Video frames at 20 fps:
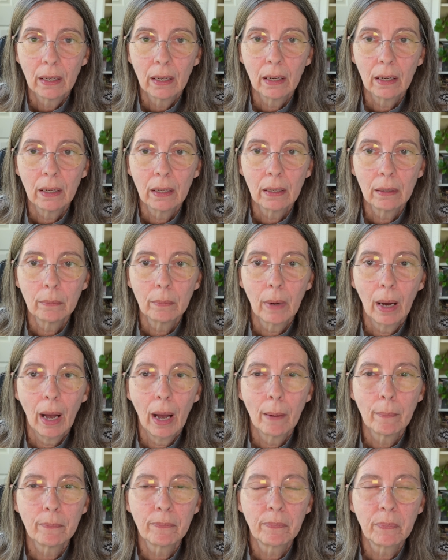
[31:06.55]

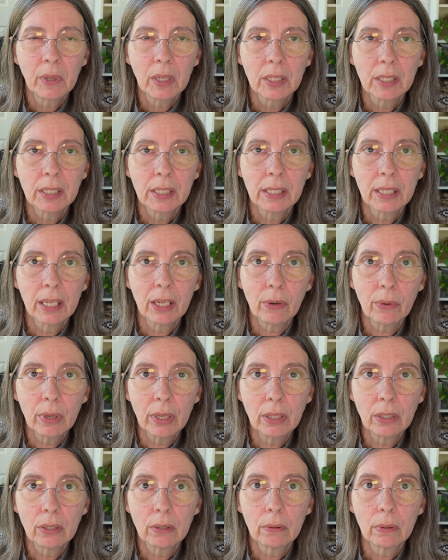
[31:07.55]
I'm
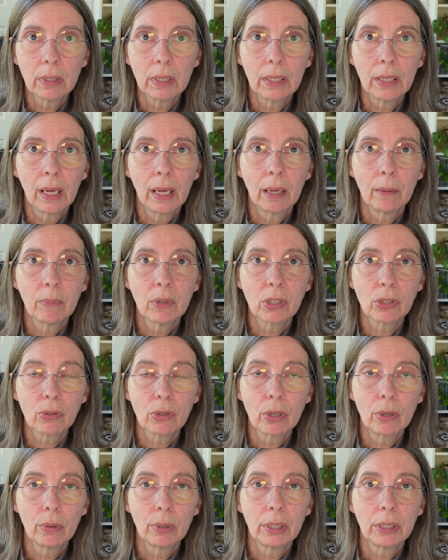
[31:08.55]
considering doing a
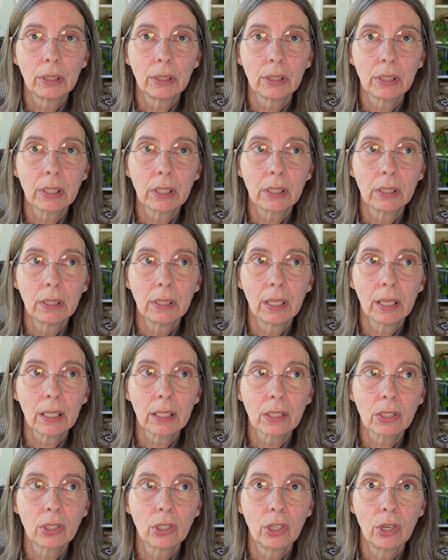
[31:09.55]
mystery quilt
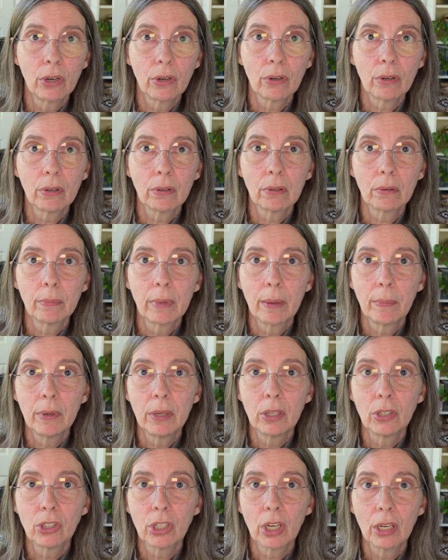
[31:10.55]
next year,
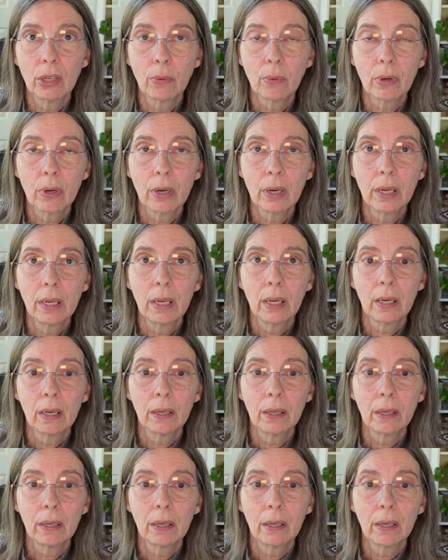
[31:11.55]
maybe in January.